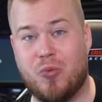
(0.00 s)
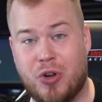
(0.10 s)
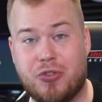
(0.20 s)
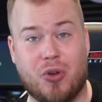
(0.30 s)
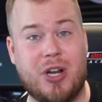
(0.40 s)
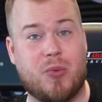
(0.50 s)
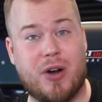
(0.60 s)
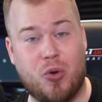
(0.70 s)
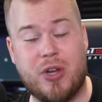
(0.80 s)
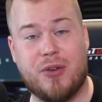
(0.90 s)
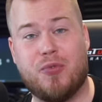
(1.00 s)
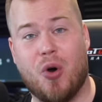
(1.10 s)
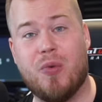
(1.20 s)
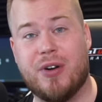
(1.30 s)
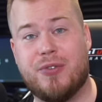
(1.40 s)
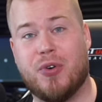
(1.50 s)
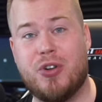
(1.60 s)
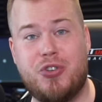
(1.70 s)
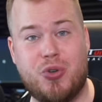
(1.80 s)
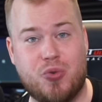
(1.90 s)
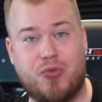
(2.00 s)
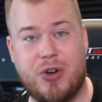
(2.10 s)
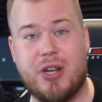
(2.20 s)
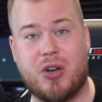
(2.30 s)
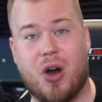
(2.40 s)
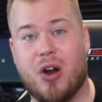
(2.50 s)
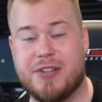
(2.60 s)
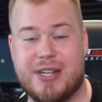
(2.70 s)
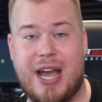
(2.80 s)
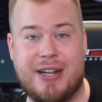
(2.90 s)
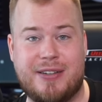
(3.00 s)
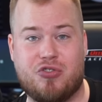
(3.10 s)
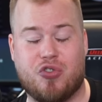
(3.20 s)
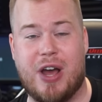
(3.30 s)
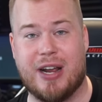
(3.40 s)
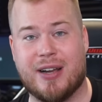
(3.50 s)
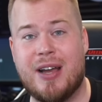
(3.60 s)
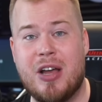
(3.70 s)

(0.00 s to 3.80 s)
not only were looking forward for the new free cars and the track,